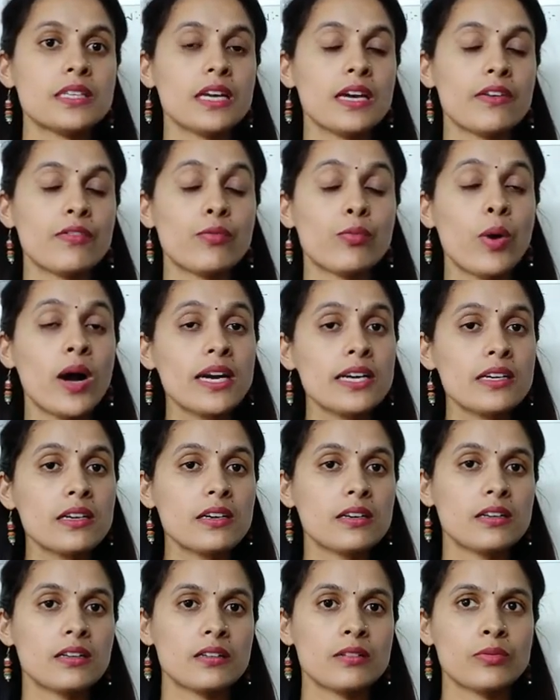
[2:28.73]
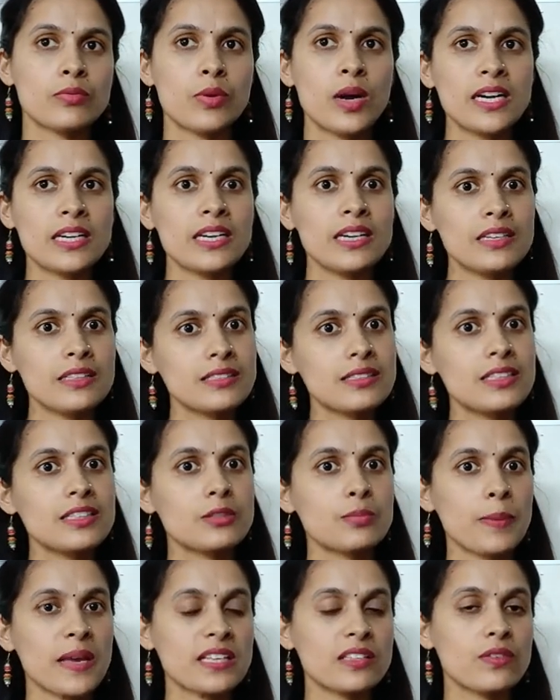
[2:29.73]
what is
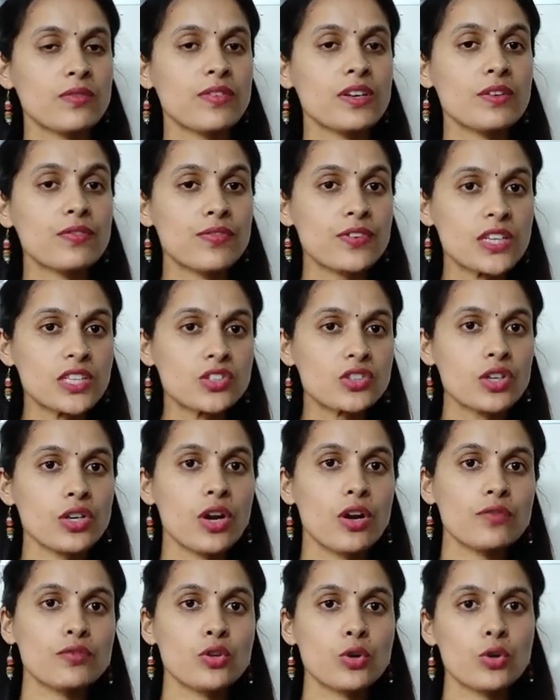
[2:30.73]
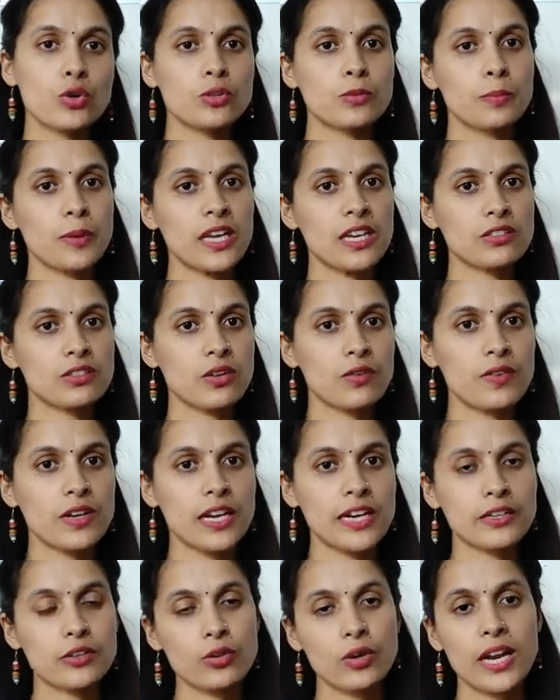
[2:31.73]
the specific feature of those pairs of
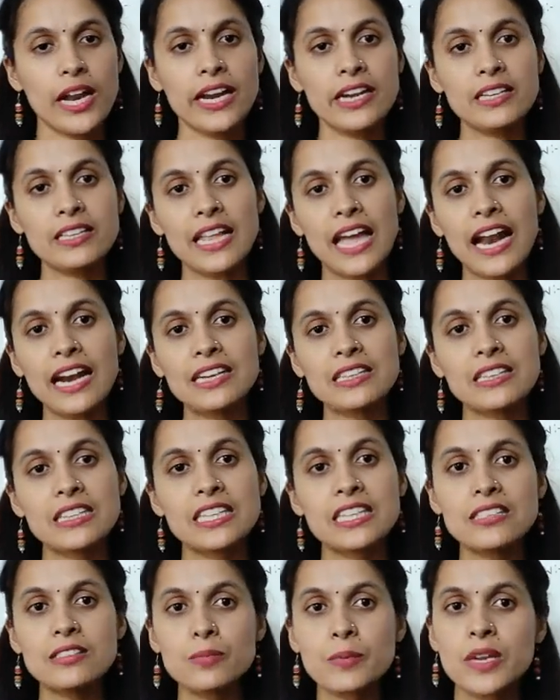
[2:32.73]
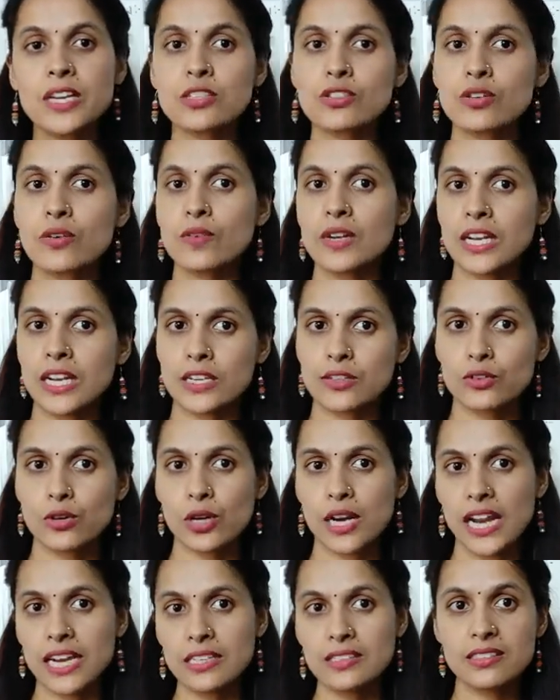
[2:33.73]
electrolyte, that these pairs of
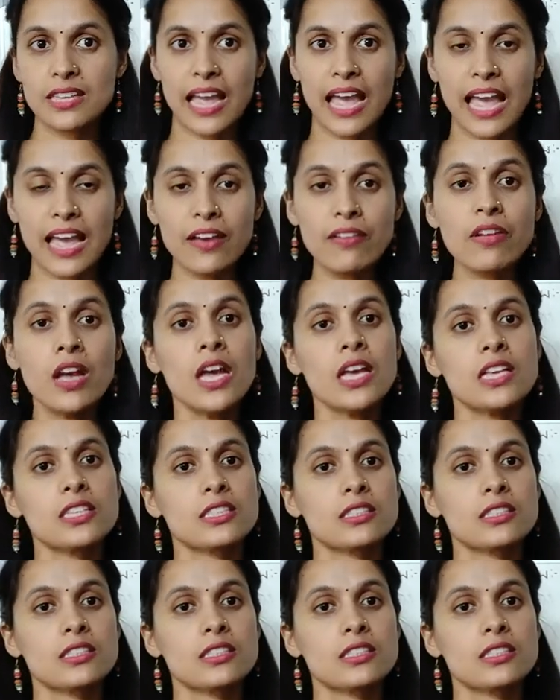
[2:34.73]
electrolytes have